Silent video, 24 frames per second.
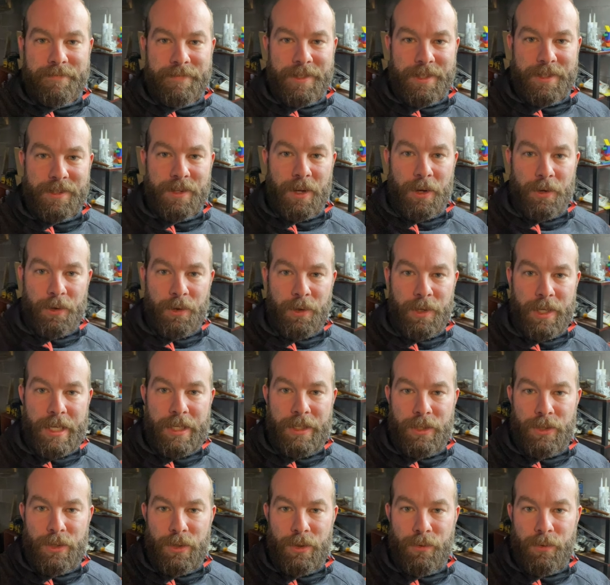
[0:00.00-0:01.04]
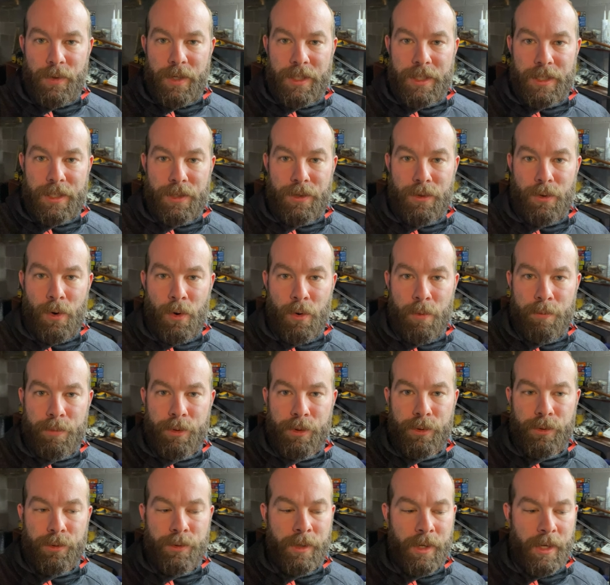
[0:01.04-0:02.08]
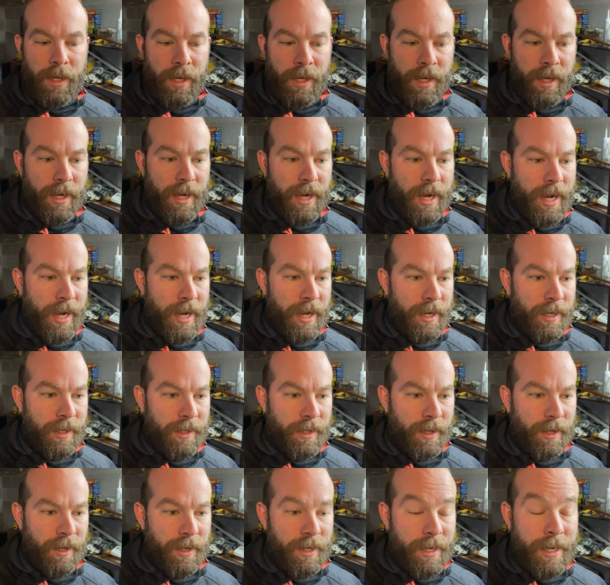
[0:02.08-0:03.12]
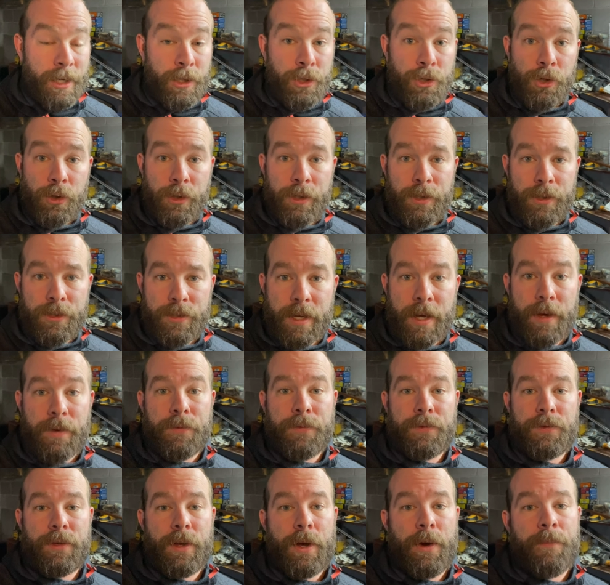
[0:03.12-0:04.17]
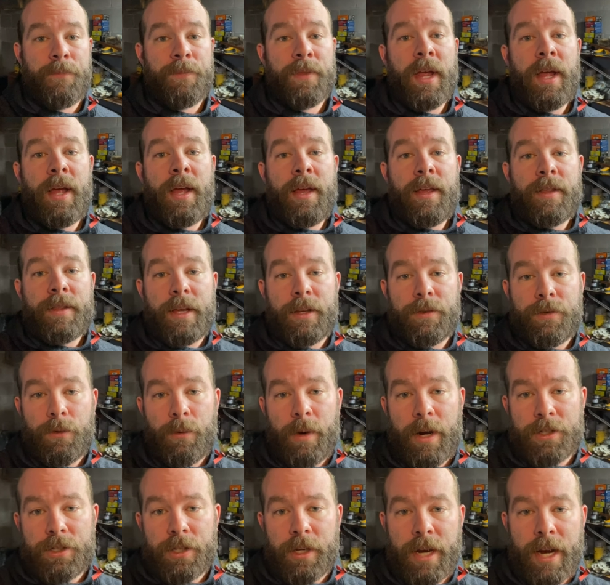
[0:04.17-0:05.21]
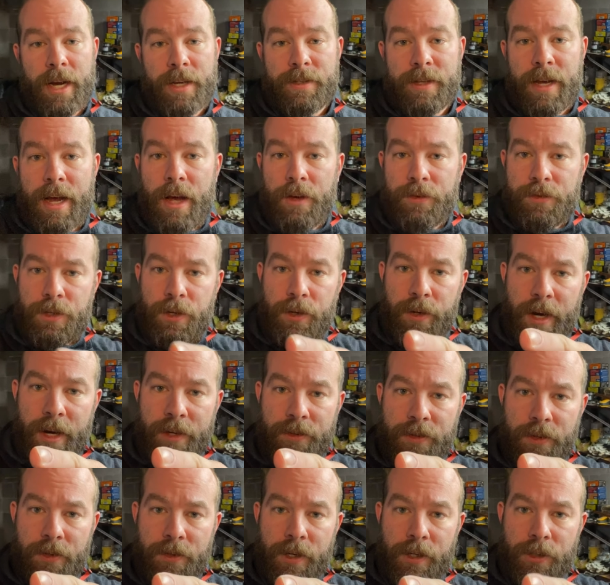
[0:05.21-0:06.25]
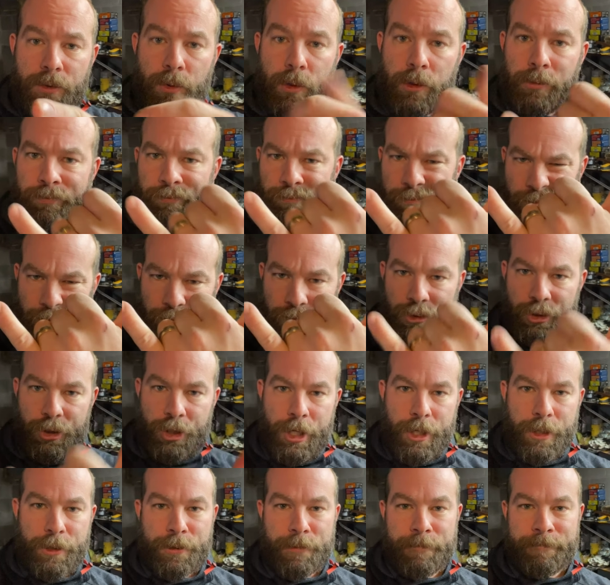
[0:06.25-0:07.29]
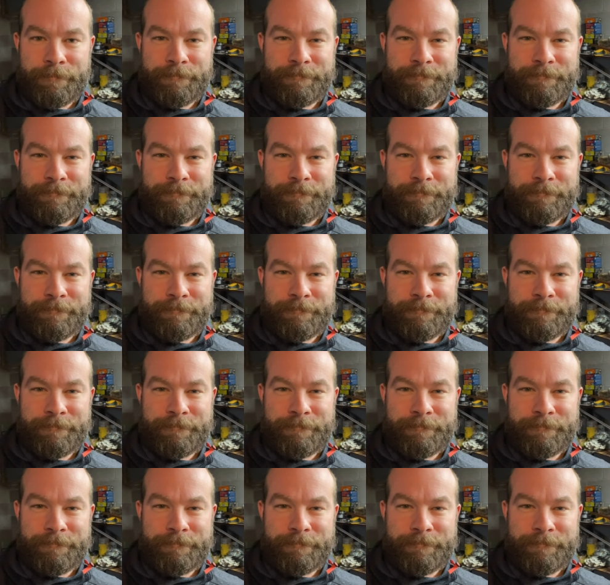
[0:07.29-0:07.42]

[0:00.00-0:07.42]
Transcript: This is all you need to do, really, to do homebrew and enjoy yourself. So thanks for watching, guys. I'll see you guys in the next one. Cheers.